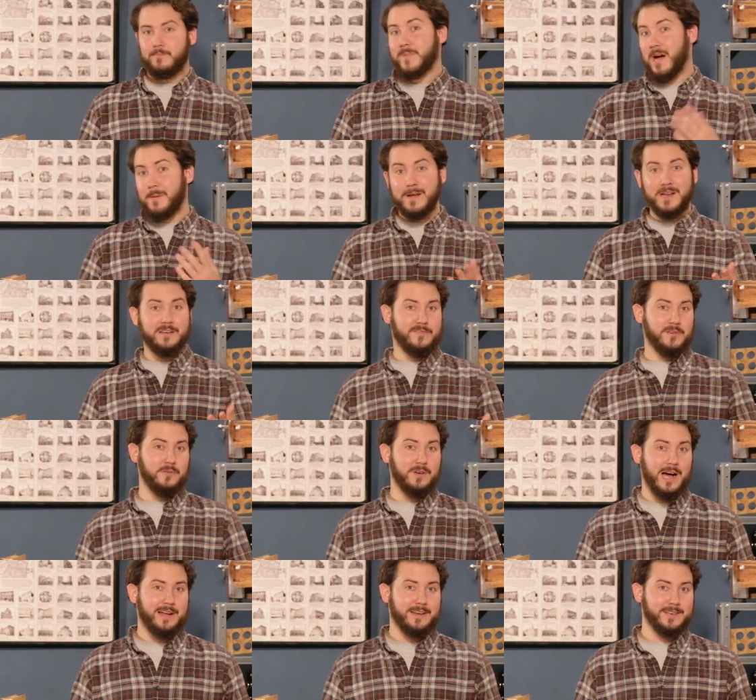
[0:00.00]
How many of you
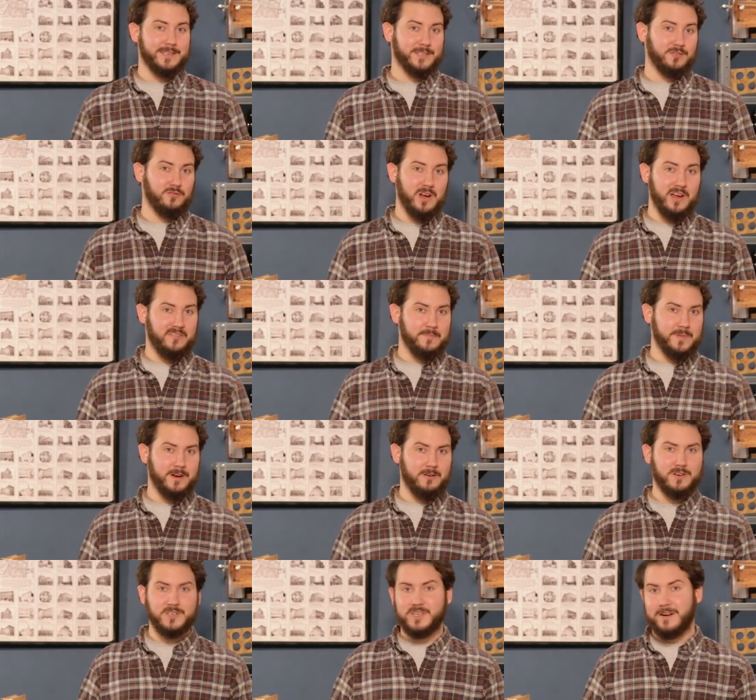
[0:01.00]
got into craft
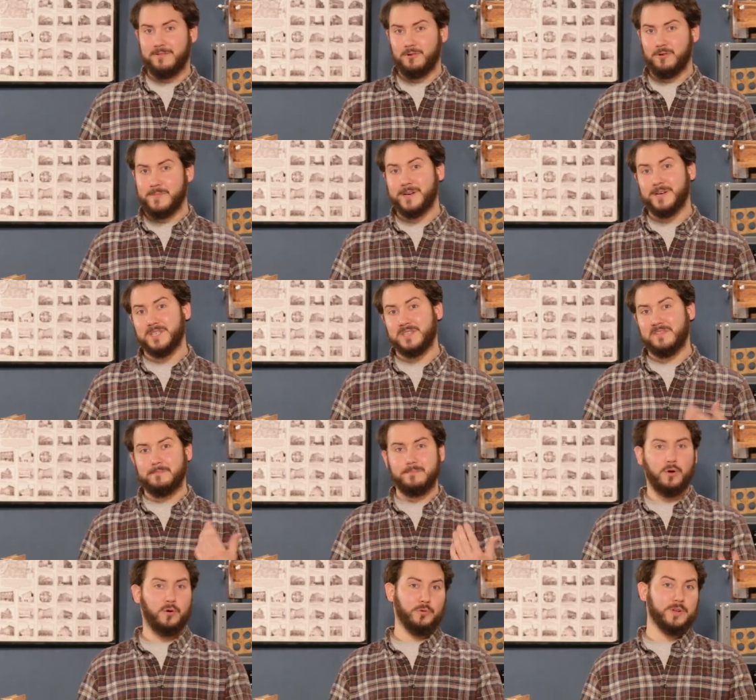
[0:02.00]
beer in general because of a
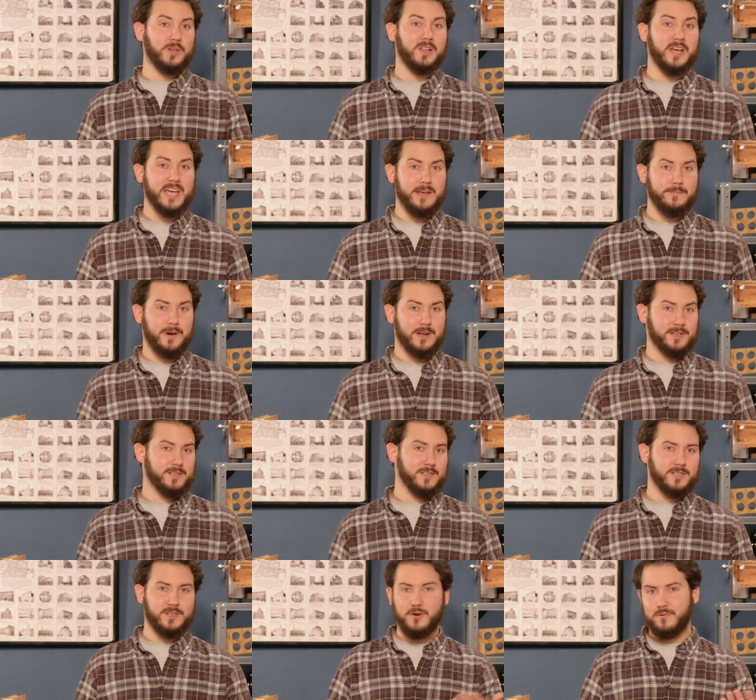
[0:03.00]
bold claim on a
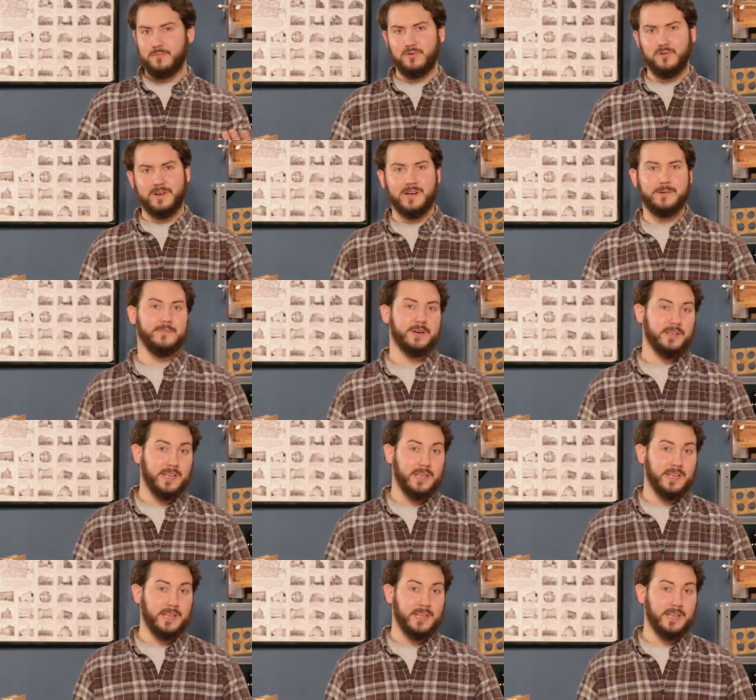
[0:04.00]
Stone Brewing Company